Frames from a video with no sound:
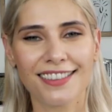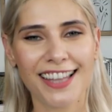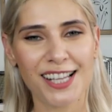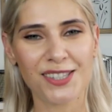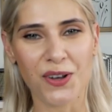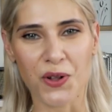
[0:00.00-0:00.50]

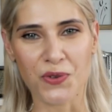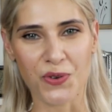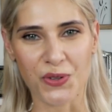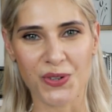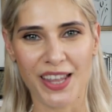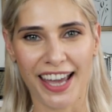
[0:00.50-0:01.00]
That's all
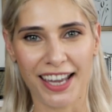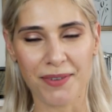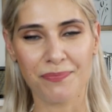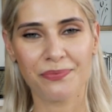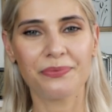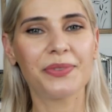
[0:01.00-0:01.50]
for today.
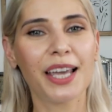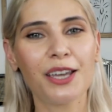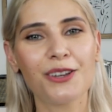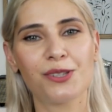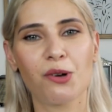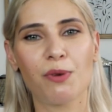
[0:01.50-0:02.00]

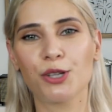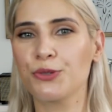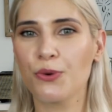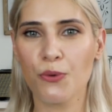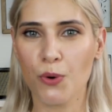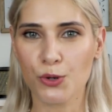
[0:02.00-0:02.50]
Thank you so much
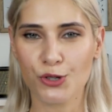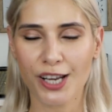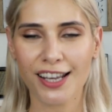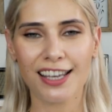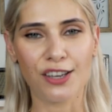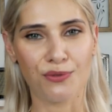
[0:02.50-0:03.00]
for
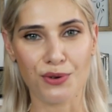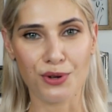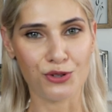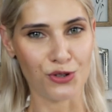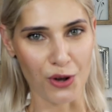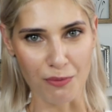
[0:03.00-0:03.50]
watching. If you
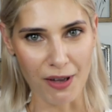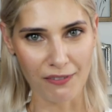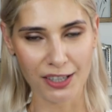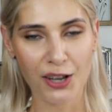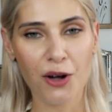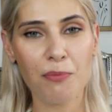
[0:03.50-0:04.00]
enjoy my
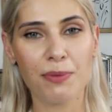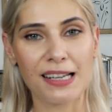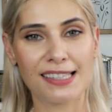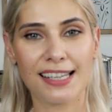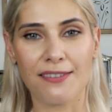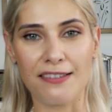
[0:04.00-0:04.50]
video,
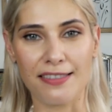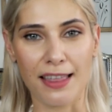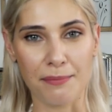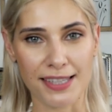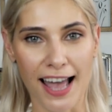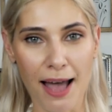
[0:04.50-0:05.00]
please give it
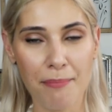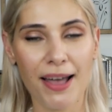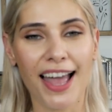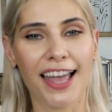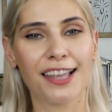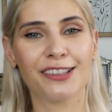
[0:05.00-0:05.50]
thumbs up
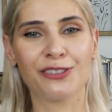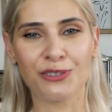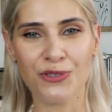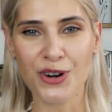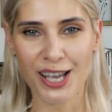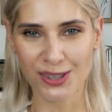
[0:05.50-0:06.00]
and
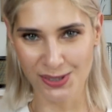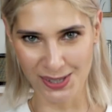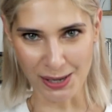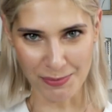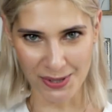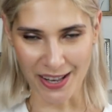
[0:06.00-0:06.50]
don't forget to
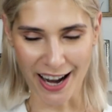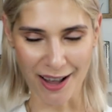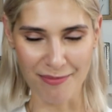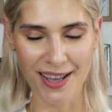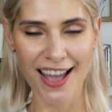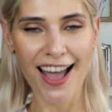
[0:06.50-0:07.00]

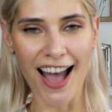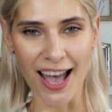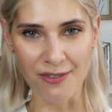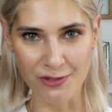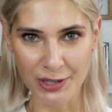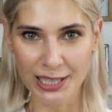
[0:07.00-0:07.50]
subscribe.
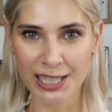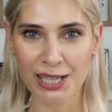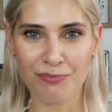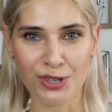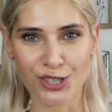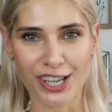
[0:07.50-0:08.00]
I really
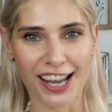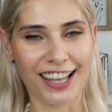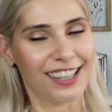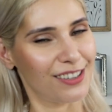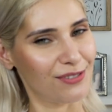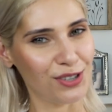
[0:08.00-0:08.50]

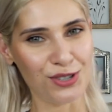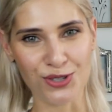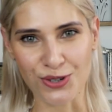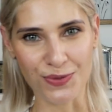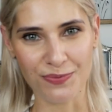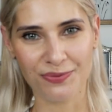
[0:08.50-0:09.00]
appreciate if you
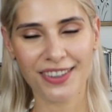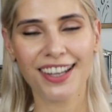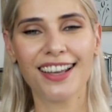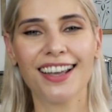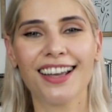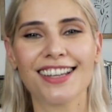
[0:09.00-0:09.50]
do.
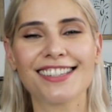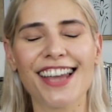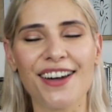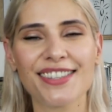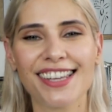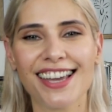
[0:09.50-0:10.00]

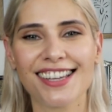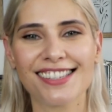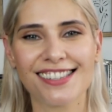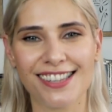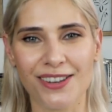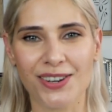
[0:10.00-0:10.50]
Ciao,
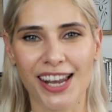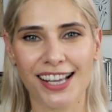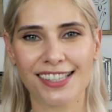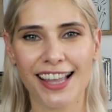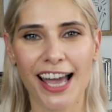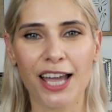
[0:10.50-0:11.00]
see you
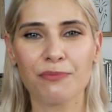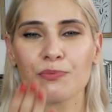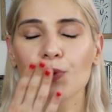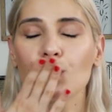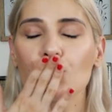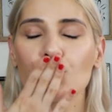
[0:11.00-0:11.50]
next
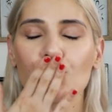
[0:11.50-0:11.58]
time.